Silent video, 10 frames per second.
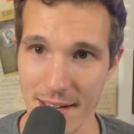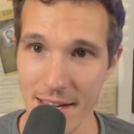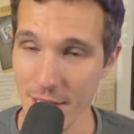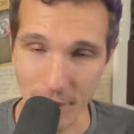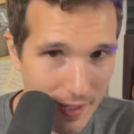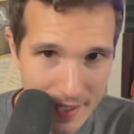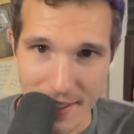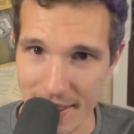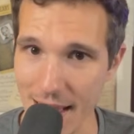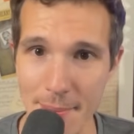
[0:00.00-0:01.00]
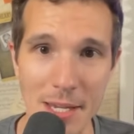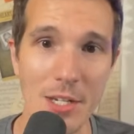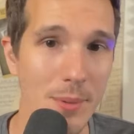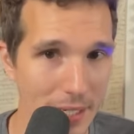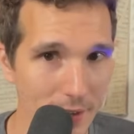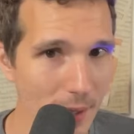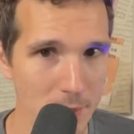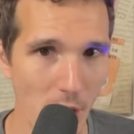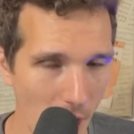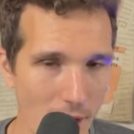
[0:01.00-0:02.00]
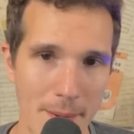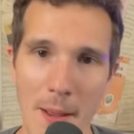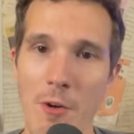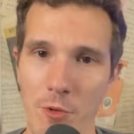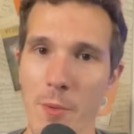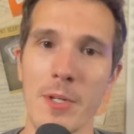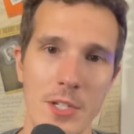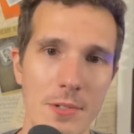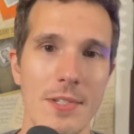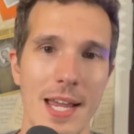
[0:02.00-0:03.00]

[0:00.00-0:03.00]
You listen to them and you hear them talk about Rome Odunze.